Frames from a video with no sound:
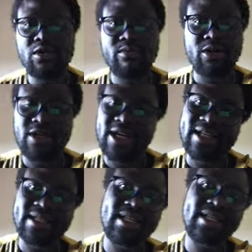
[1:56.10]
but you can
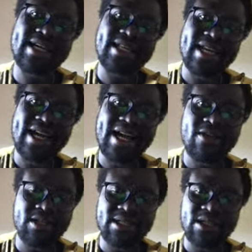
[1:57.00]
see that the
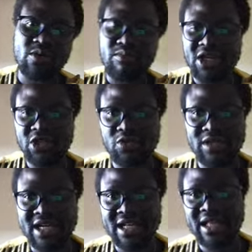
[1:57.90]
iron is still mixed with
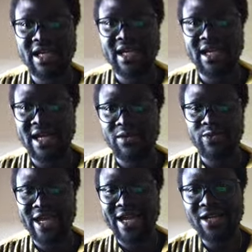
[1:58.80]
the clay, and
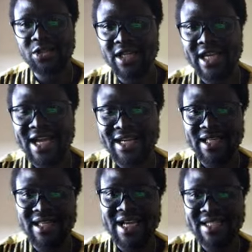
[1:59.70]
we are actually at the
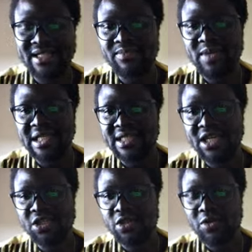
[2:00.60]
last
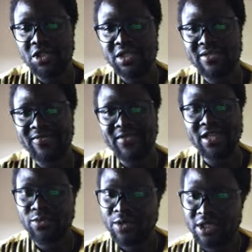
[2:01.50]
dispensation, which is the feet,
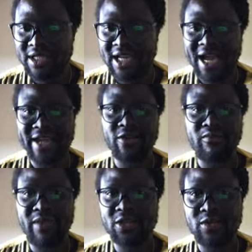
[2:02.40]
which is the iron
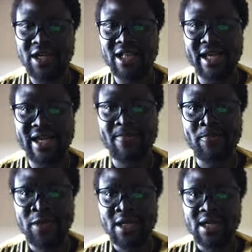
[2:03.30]
mixed with clay.
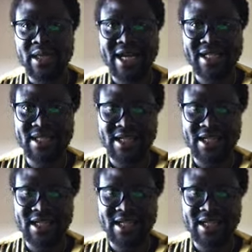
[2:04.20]
That's the